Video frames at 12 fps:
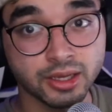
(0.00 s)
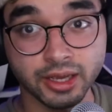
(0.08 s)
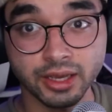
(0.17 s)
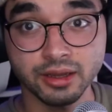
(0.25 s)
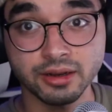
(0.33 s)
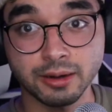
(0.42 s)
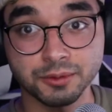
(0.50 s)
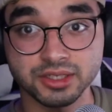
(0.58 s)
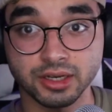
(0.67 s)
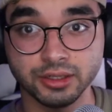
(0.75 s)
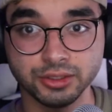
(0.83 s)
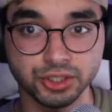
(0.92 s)
And I
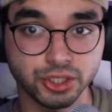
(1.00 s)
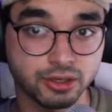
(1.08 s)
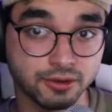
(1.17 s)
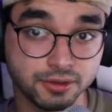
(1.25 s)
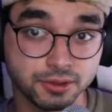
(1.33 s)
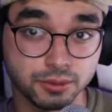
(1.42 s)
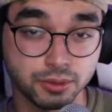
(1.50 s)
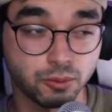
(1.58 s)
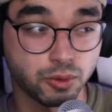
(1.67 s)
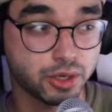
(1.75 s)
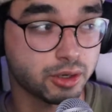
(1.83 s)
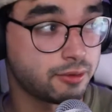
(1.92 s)
was unsure if this would
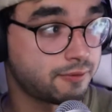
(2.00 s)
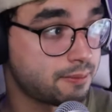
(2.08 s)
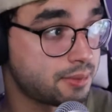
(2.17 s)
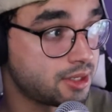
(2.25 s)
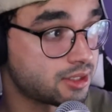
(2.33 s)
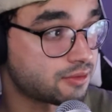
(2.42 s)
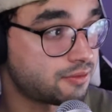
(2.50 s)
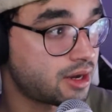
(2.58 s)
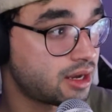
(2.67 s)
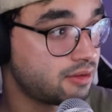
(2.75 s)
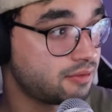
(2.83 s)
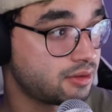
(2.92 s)
work with the P S
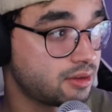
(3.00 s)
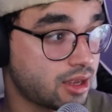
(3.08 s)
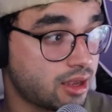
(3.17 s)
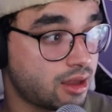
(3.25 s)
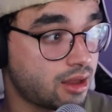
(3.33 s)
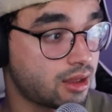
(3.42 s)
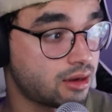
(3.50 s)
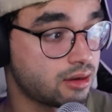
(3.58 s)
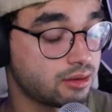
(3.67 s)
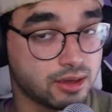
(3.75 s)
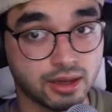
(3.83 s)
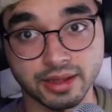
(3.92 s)
five.
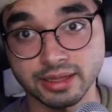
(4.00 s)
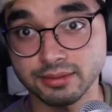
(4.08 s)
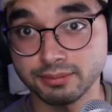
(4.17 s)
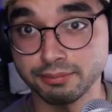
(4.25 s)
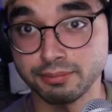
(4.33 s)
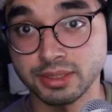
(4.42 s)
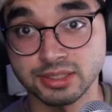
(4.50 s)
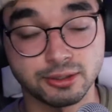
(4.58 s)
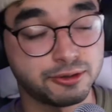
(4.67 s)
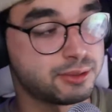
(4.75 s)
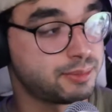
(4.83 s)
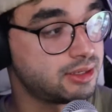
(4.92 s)
And yeah, that
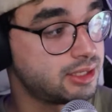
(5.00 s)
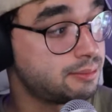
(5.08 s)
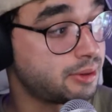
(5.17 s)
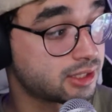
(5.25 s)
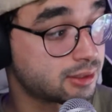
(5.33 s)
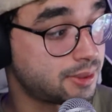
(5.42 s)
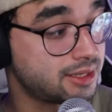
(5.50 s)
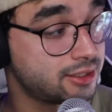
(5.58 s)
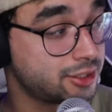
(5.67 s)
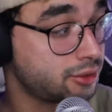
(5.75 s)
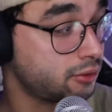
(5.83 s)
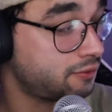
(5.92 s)
mystery's been debunked by
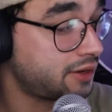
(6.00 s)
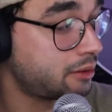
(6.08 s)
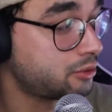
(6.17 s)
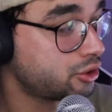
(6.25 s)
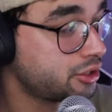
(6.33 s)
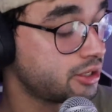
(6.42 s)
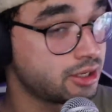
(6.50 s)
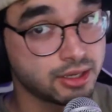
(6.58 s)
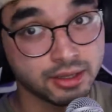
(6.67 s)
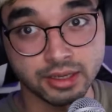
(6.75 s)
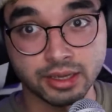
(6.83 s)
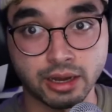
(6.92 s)
Digital Foundry.
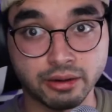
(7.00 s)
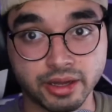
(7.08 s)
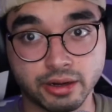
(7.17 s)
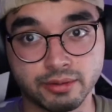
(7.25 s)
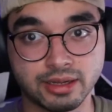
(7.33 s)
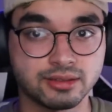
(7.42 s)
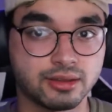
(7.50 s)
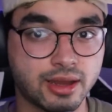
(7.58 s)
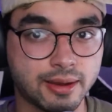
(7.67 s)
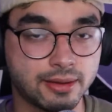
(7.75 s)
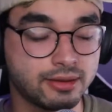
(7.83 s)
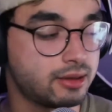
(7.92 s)
I'll get around to
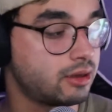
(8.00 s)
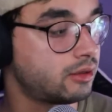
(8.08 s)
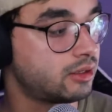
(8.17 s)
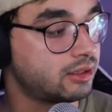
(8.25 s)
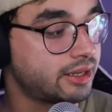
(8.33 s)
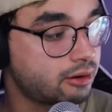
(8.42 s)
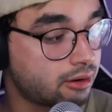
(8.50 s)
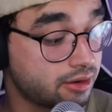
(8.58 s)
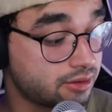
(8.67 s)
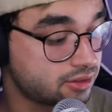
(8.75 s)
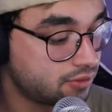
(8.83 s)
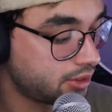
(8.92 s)
that uh, later on in this